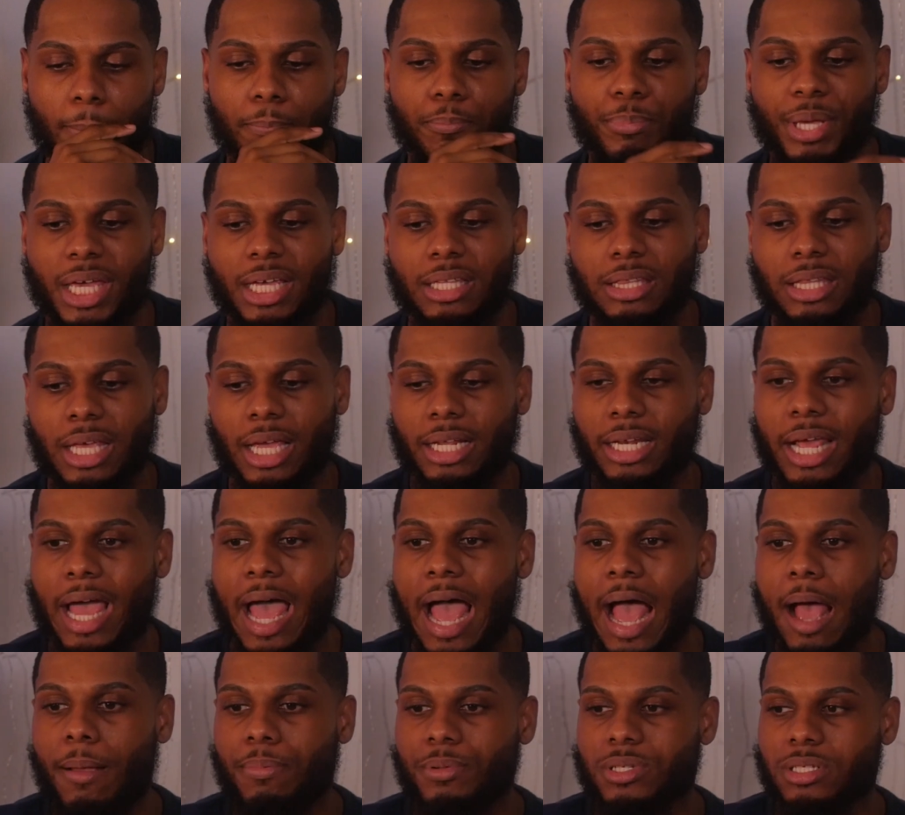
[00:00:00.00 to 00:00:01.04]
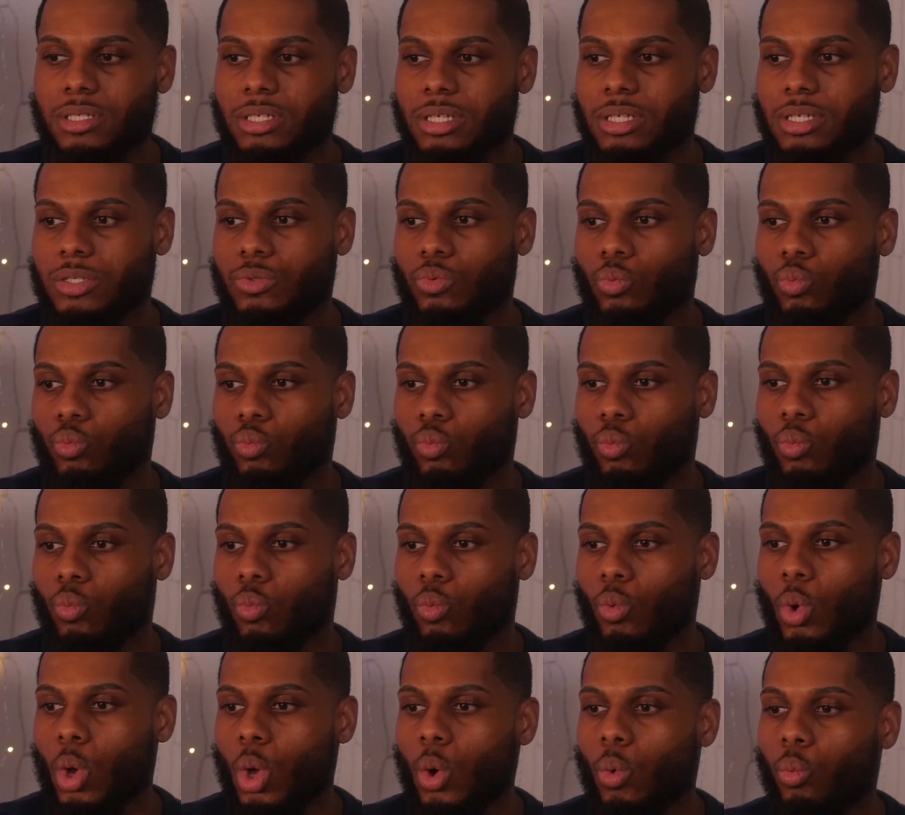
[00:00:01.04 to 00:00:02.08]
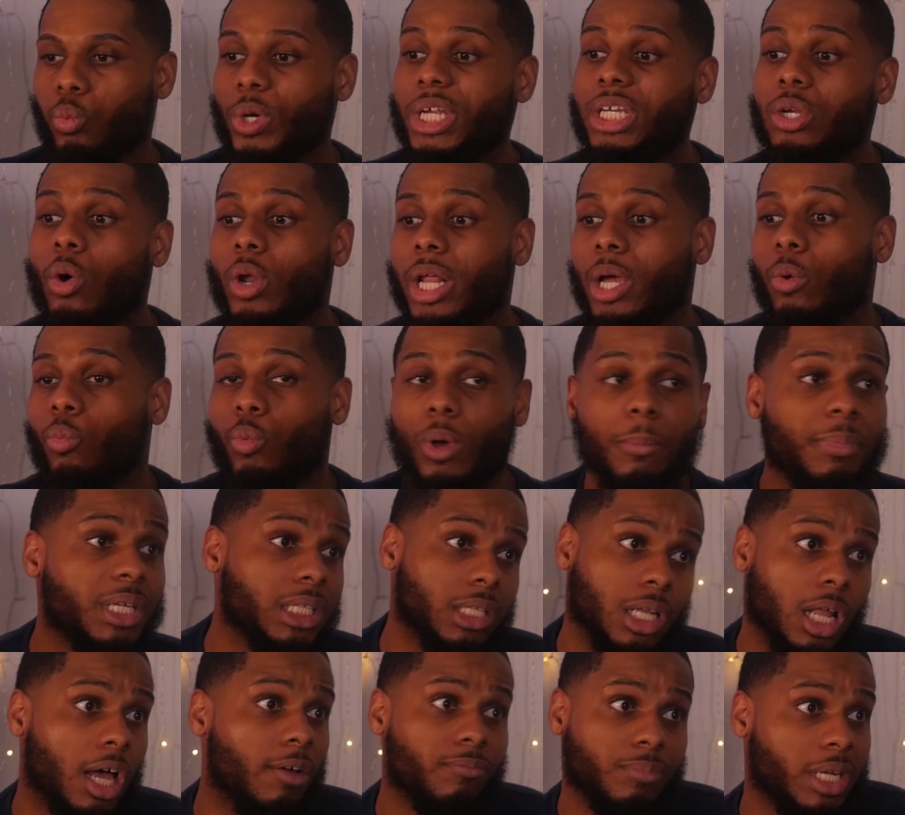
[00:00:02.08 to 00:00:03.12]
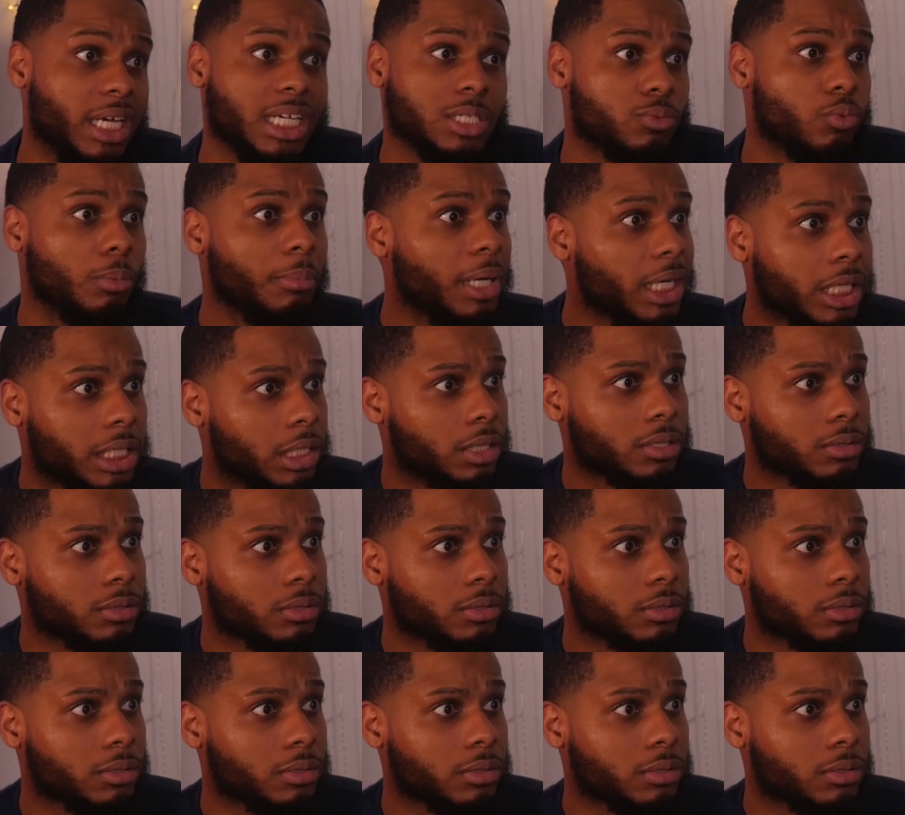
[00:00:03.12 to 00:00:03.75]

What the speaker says: a big thing that happens is we know that women love niggas with